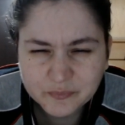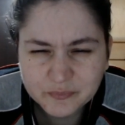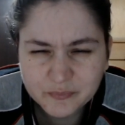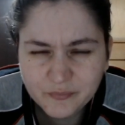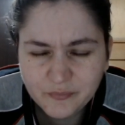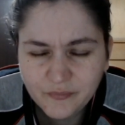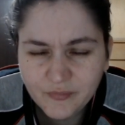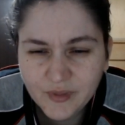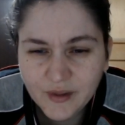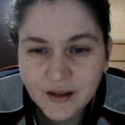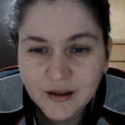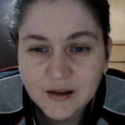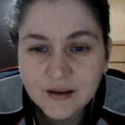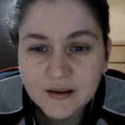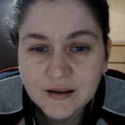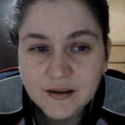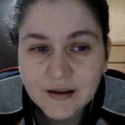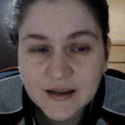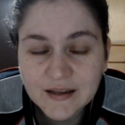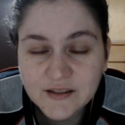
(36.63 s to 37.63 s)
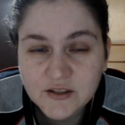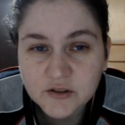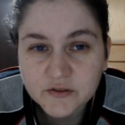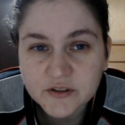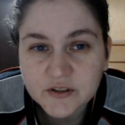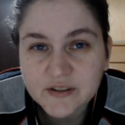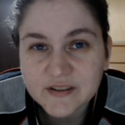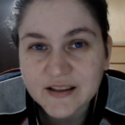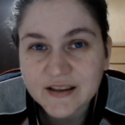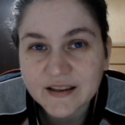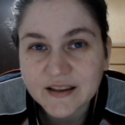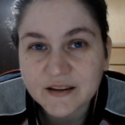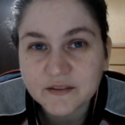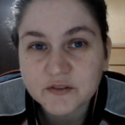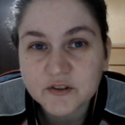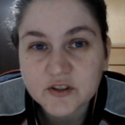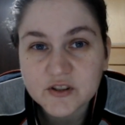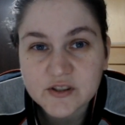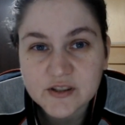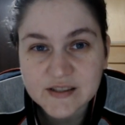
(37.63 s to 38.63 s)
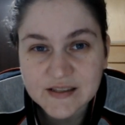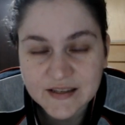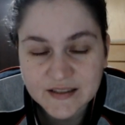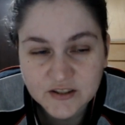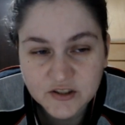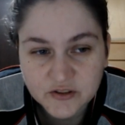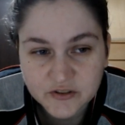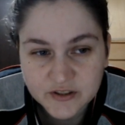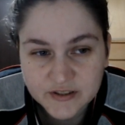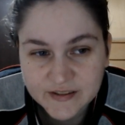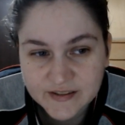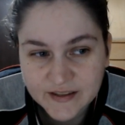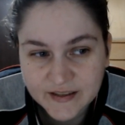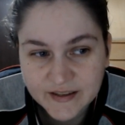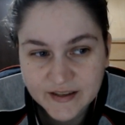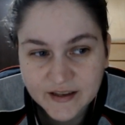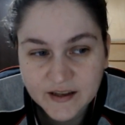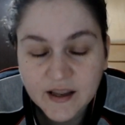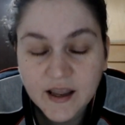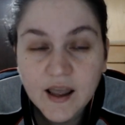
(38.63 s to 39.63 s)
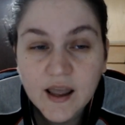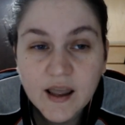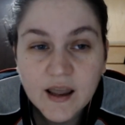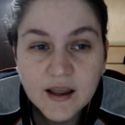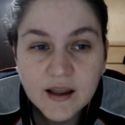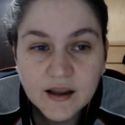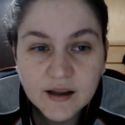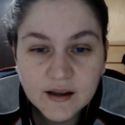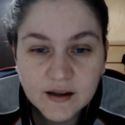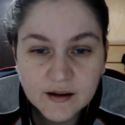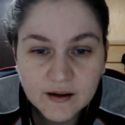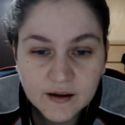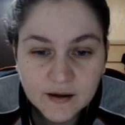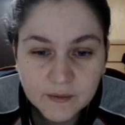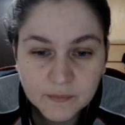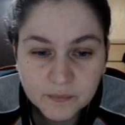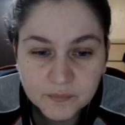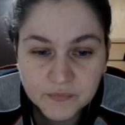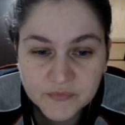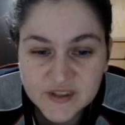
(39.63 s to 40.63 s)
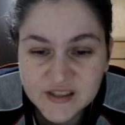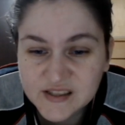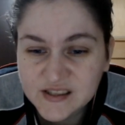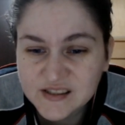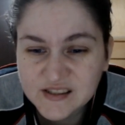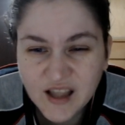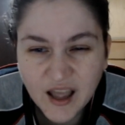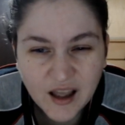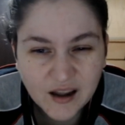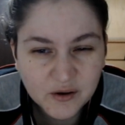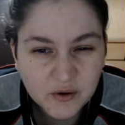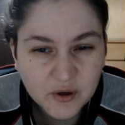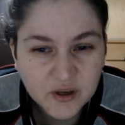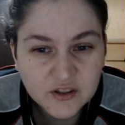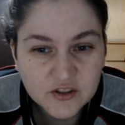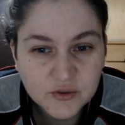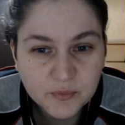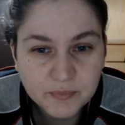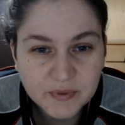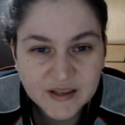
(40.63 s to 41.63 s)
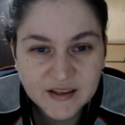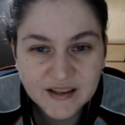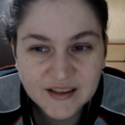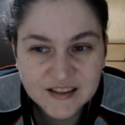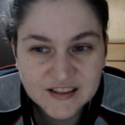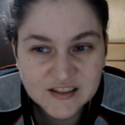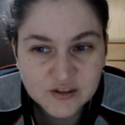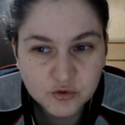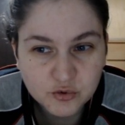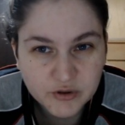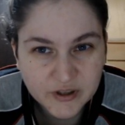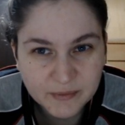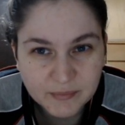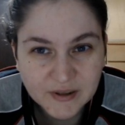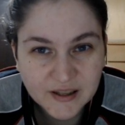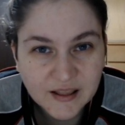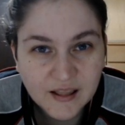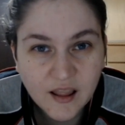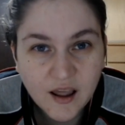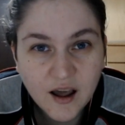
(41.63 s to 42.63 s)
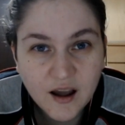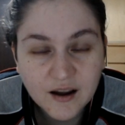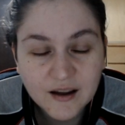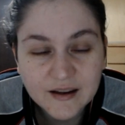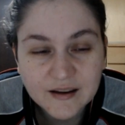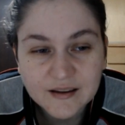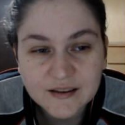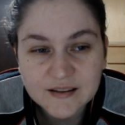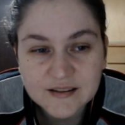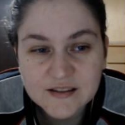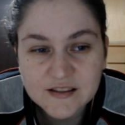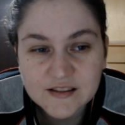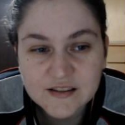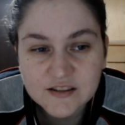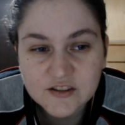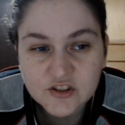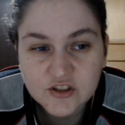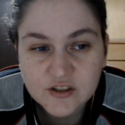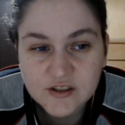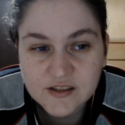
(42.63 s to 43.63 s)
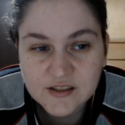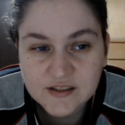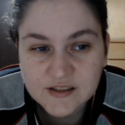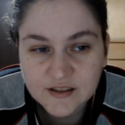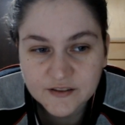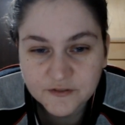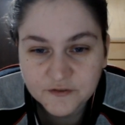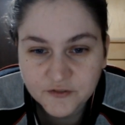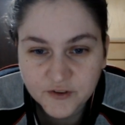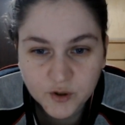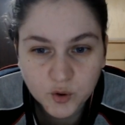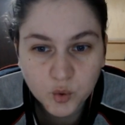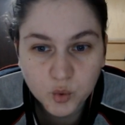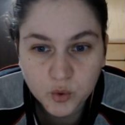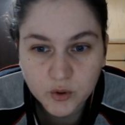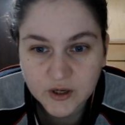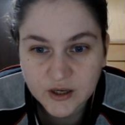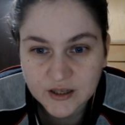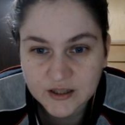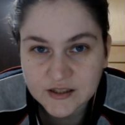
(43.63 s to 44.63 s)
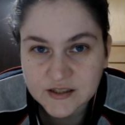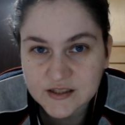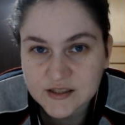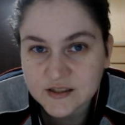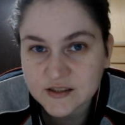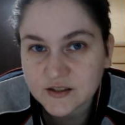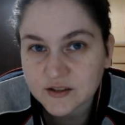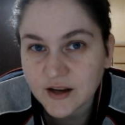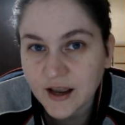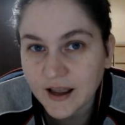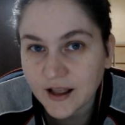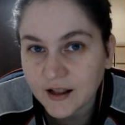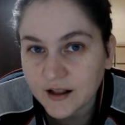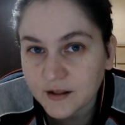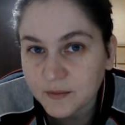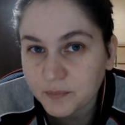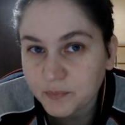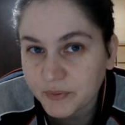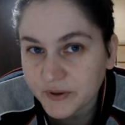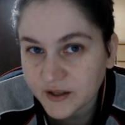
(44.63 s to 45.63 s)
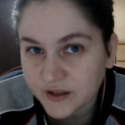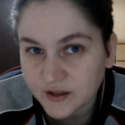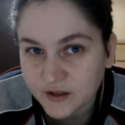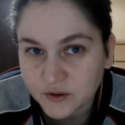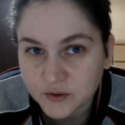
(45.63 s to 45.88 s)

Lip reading: extrovert thinking versus introvert thinking. This is not going to be extremely long. It's just a few words to help you